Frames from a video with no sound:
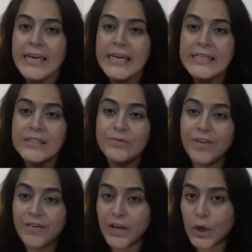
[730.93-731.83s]
it is
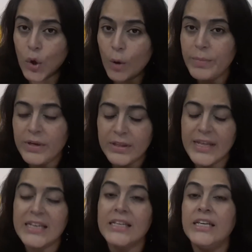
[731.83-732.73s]
very common
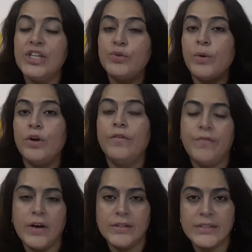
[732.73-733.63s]
that each one of
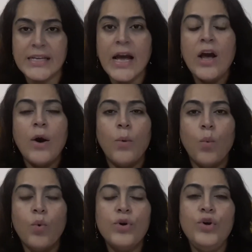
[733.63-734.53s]
us
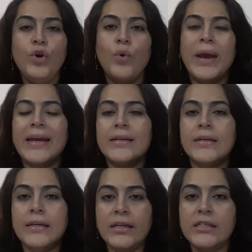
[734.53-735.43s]
would know at
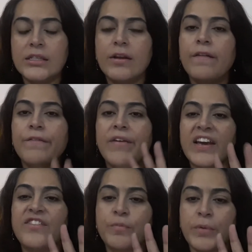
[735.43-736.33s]
least
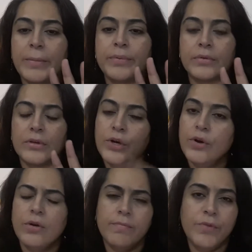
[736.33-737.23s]
5 people,
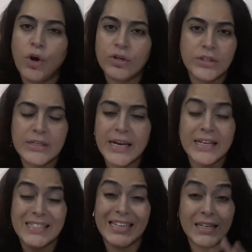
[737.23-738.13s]
not
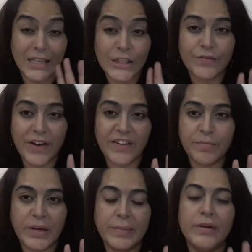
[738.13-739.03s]
less, at least
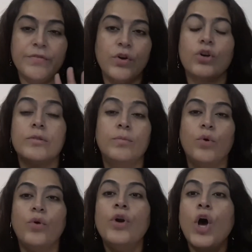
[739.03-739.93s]
5 people, if not
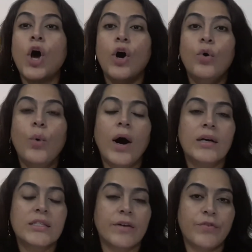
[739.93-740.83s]
more, who are
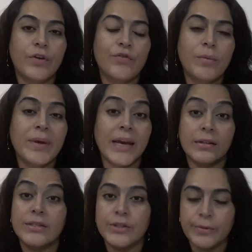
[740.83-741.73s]
suffering from
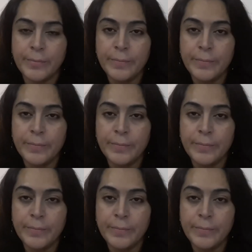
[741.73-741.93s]
cancer.